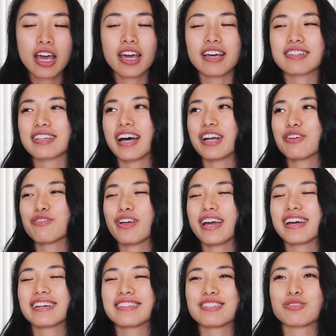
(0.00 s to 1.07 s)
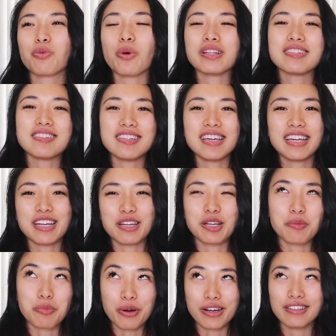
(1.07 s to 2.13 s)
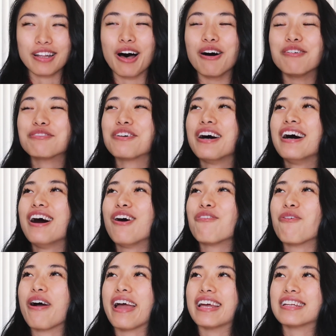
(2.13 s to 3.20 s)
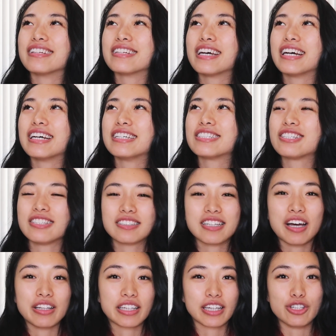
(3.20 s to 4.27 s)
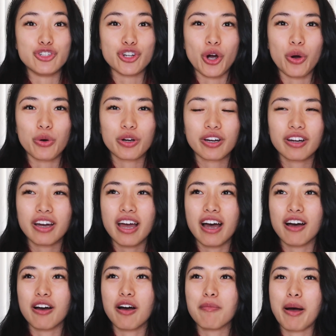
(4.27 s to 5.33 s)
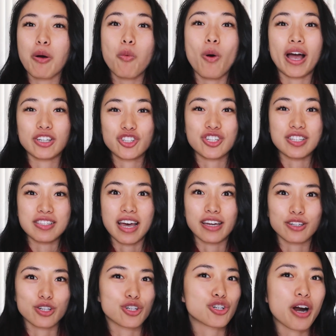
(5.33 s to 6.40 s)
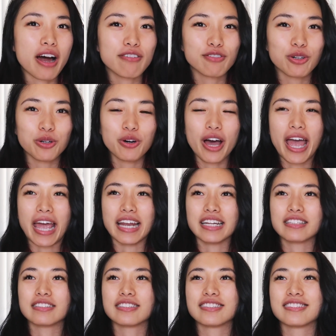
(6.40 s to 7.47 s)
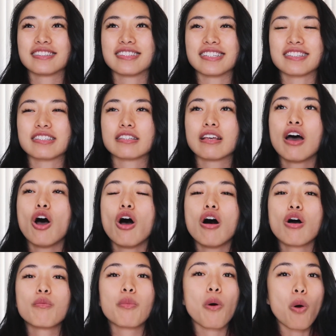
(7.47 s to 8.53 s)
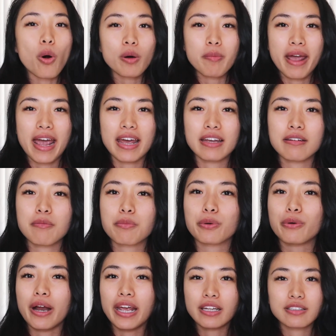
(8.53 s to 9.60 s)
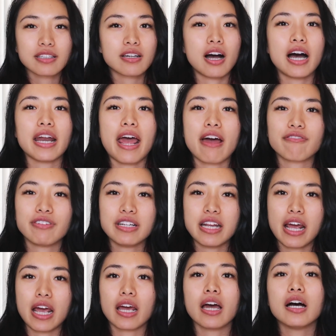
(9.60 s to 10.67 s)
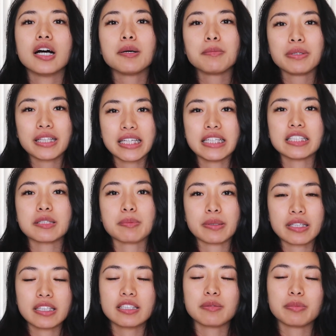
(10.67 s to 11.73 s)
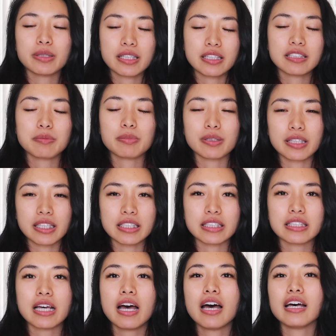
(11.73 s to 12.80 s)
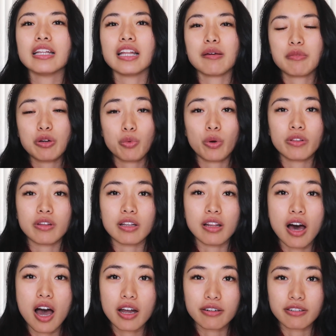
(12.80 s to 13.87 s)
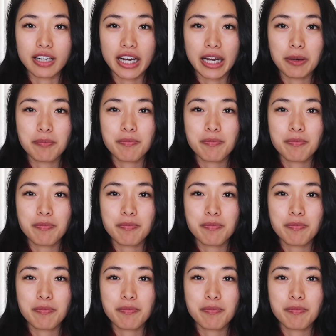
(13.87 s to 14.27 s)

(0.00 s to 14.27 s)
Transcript: It's kind of like this one scene in Eat, Pray, Love when she's telling a joke about why she decided to travel. And it's this poor man praying to God every day, please, please, please, please let me win the lottery.